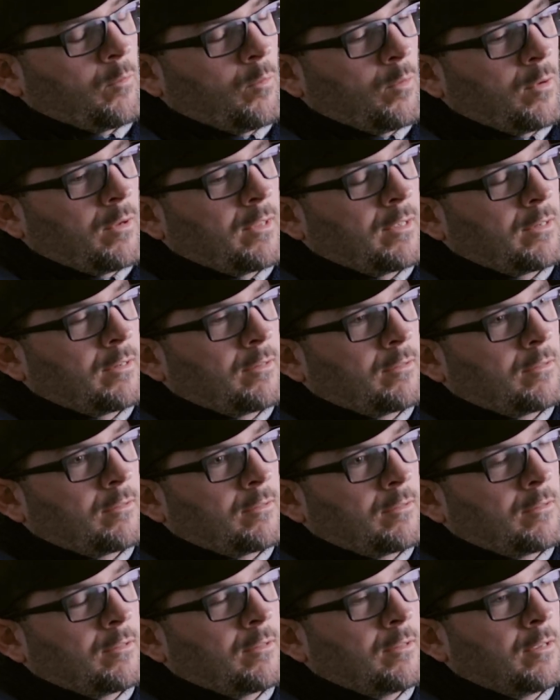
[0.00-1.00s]
one of the
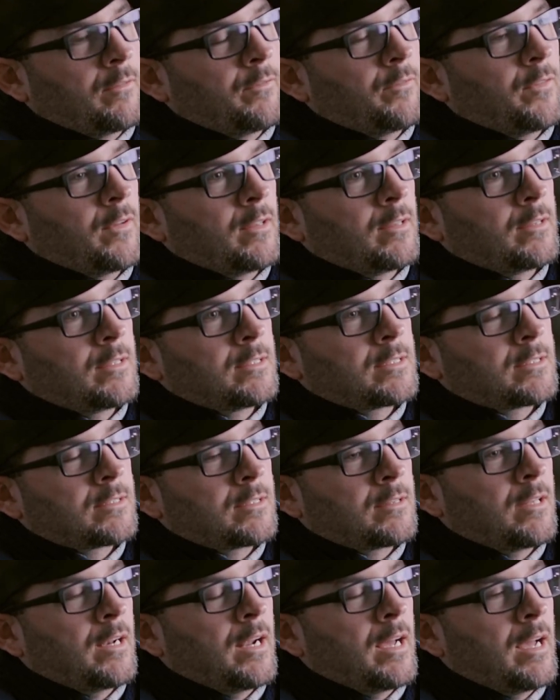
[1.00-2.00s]
good feelings
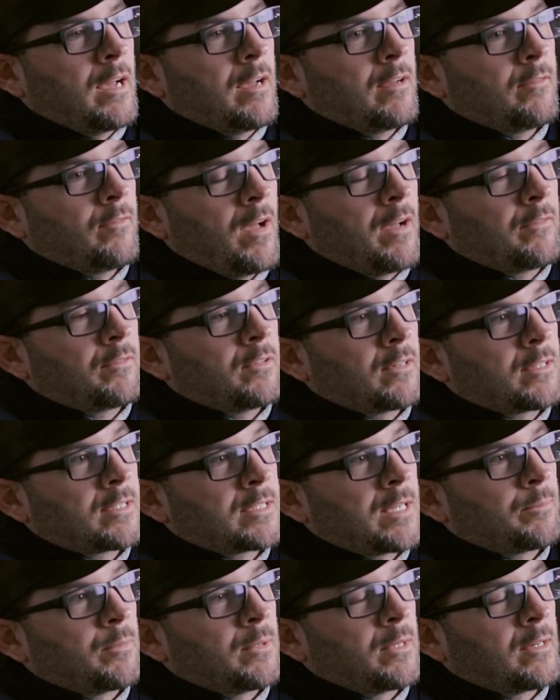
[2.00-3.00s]
that I have after
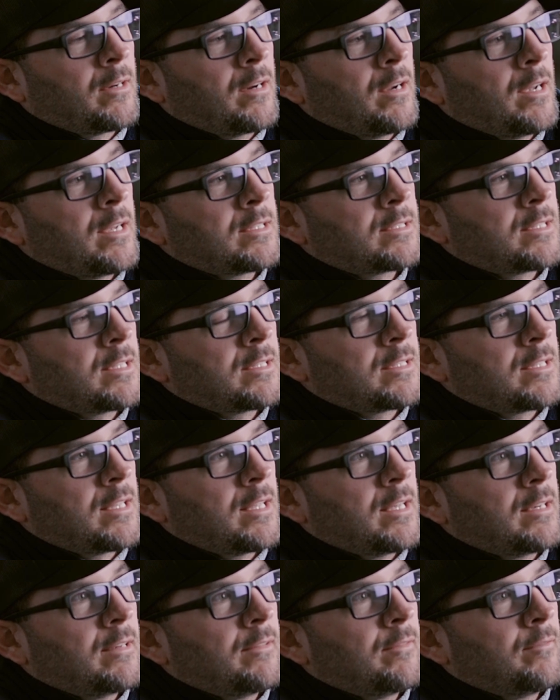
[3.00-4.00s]
accepting Christ is
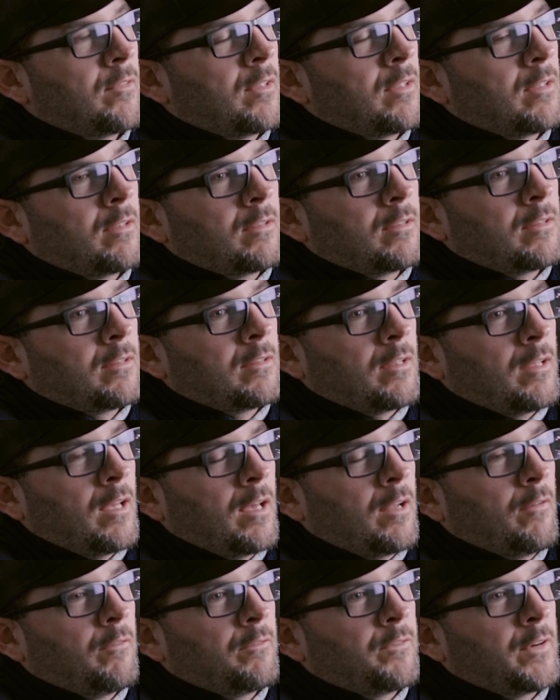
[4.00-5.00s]
that
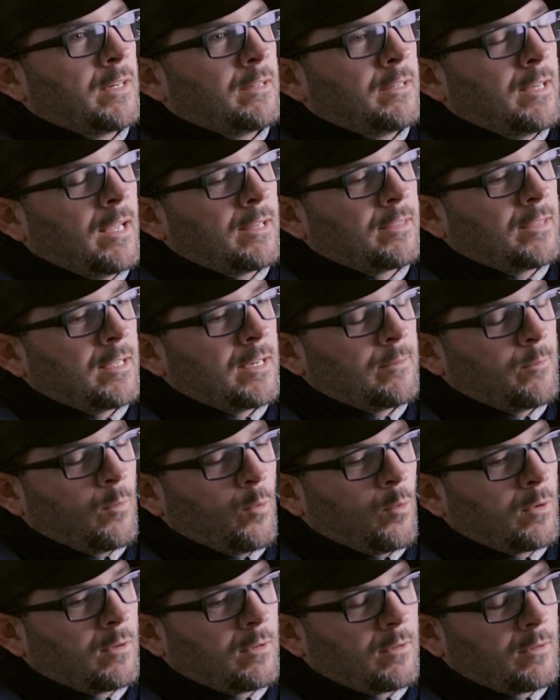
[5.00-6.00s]
I don't fear death
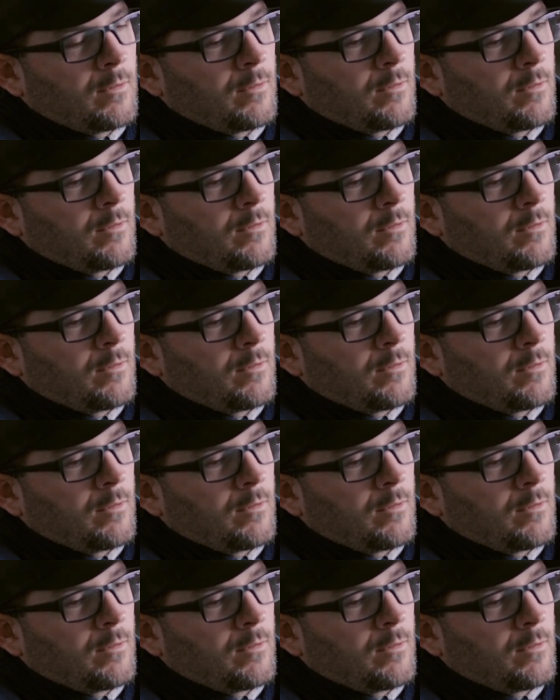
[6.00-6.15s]
anymore.